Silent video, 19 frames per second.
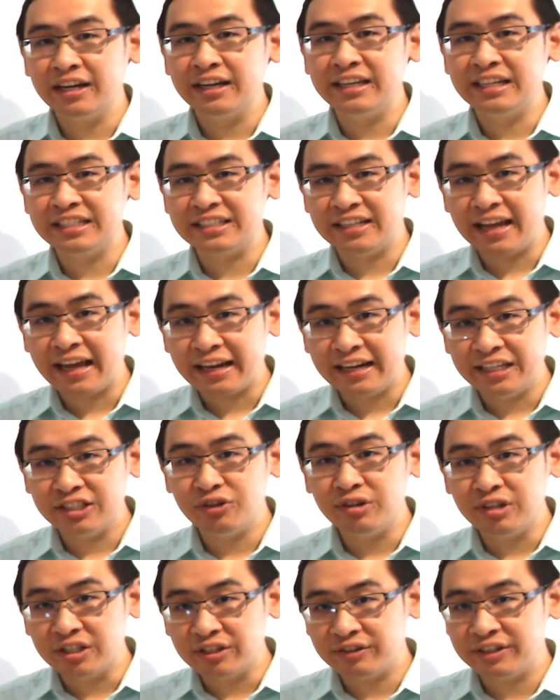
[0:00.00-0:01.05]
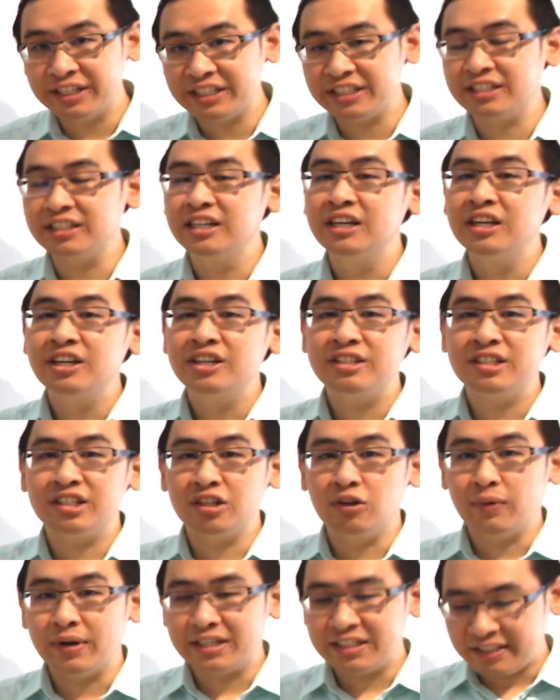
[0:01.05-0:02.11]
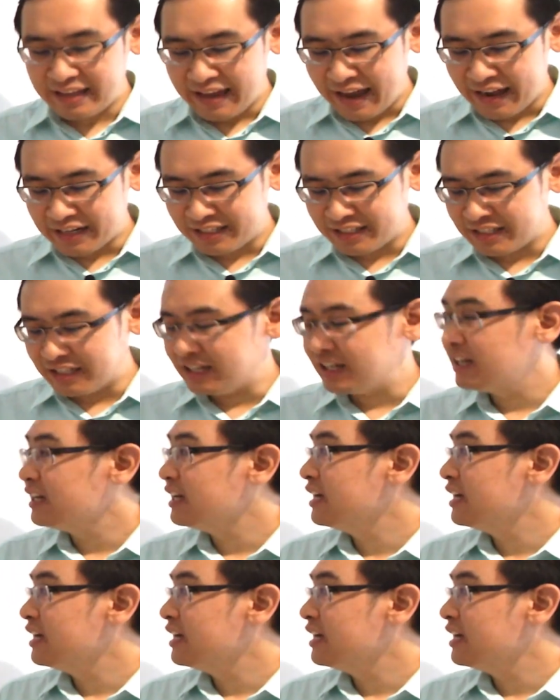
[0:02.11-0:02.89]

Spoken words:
it is likely to increase. So what's the answer?